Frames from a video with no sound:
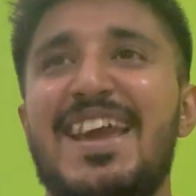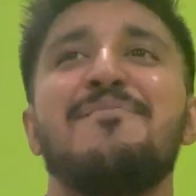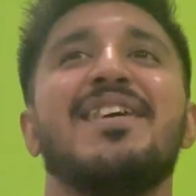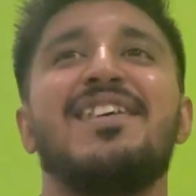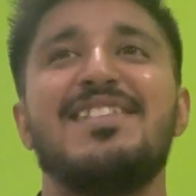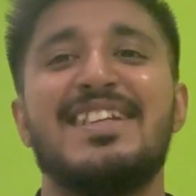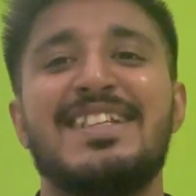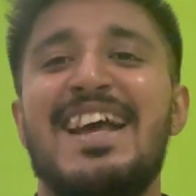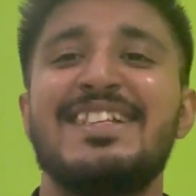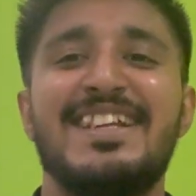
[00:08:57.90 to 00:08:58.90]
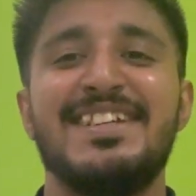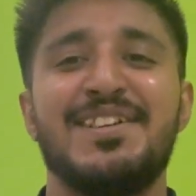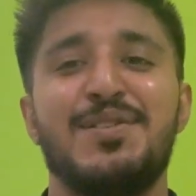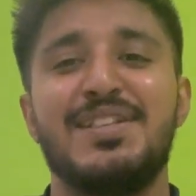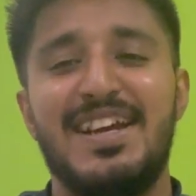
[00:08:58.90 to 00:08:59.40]
keeping all the
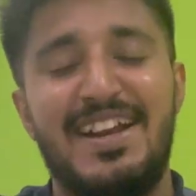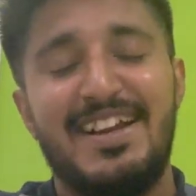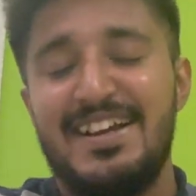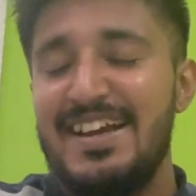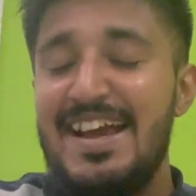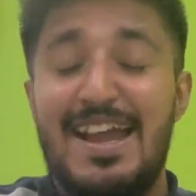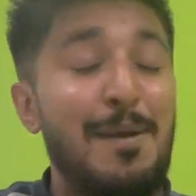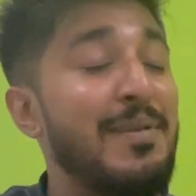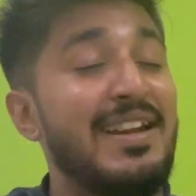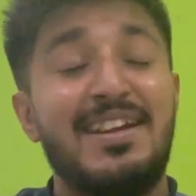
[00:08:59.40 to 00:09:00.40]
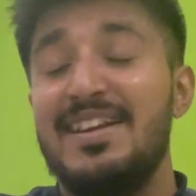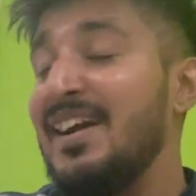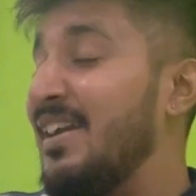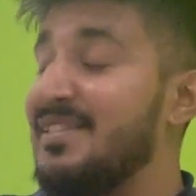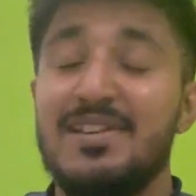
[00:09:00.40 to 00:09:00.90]
sassiness outside, MBA in
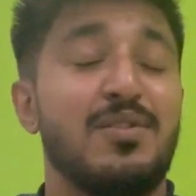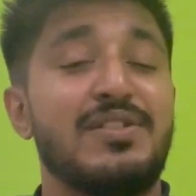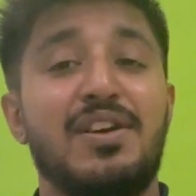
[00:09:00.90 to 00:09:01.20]
India another good